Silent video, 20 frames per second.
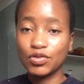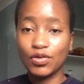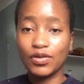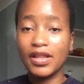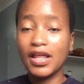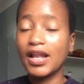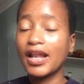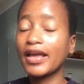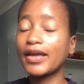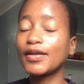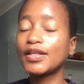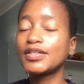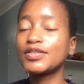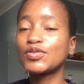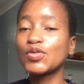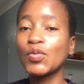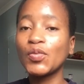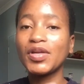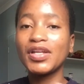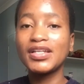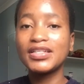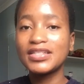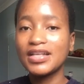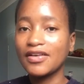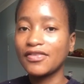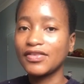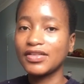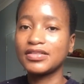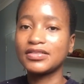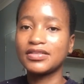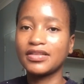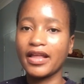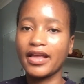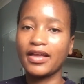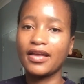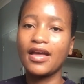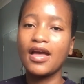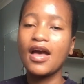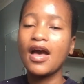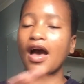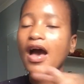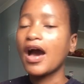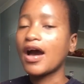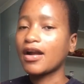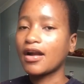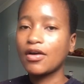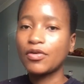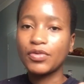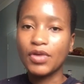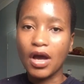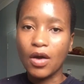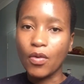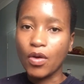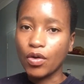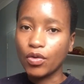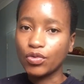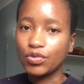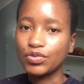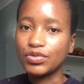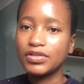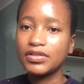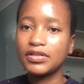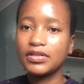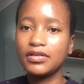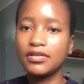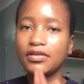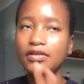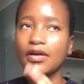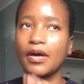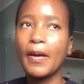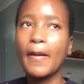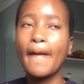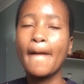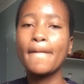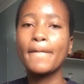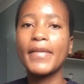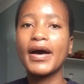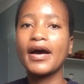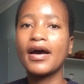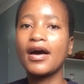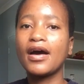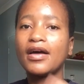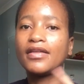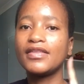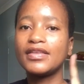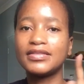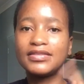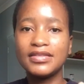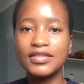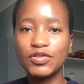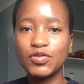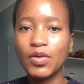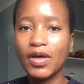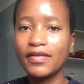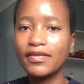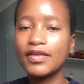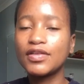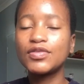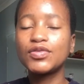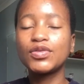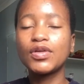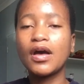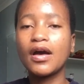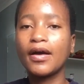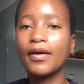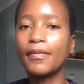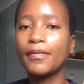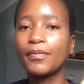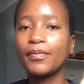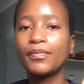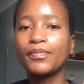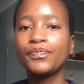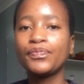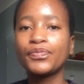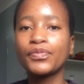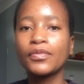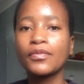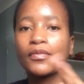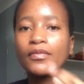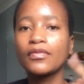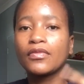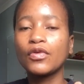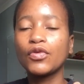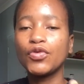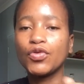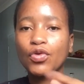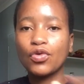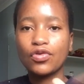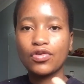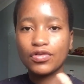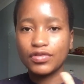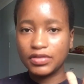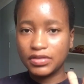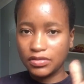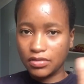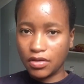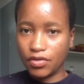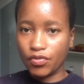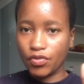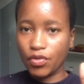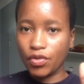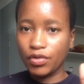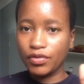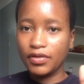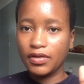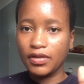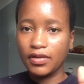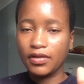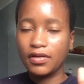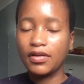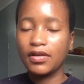So there are like so many taverns like around our hood, but there's this one, there's you cross a road,